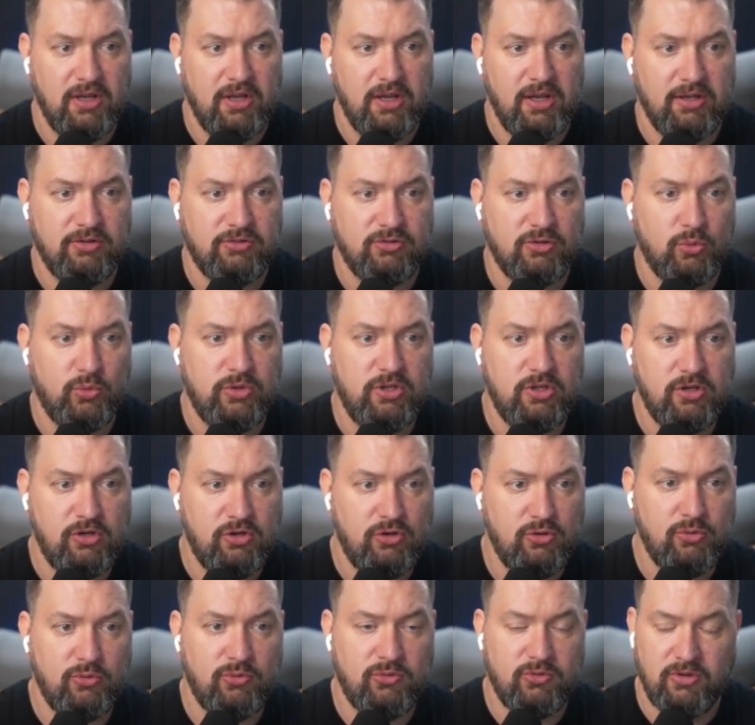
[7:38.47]
and so we can
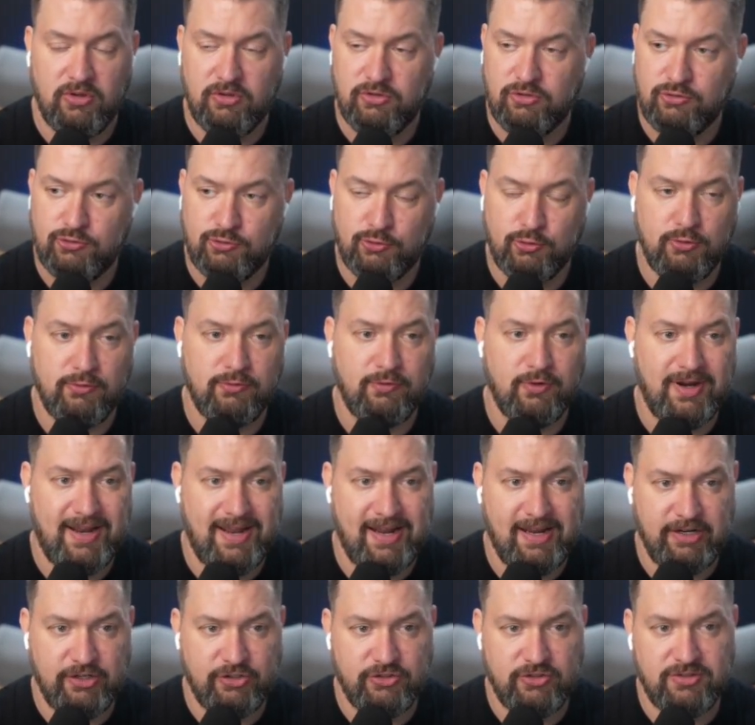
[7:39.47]
use server
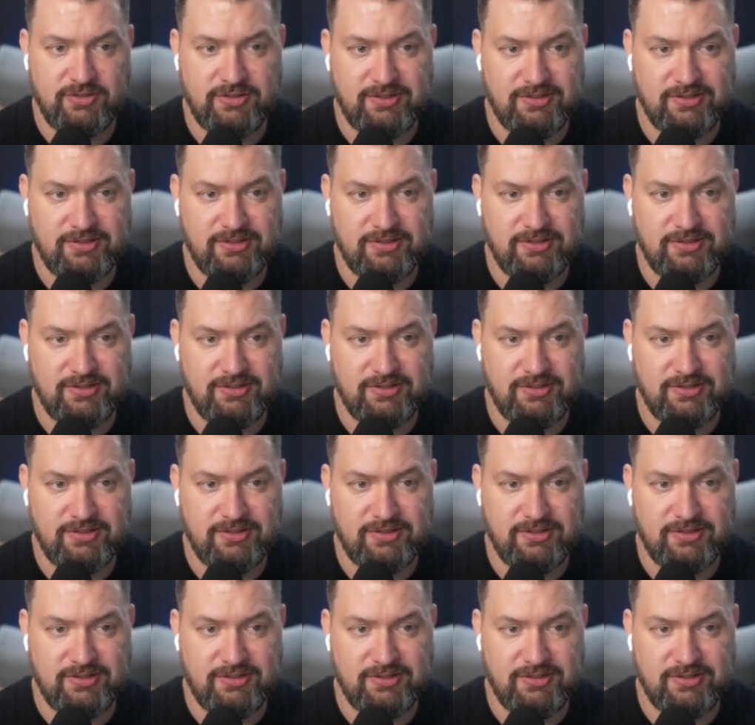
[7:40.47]
actions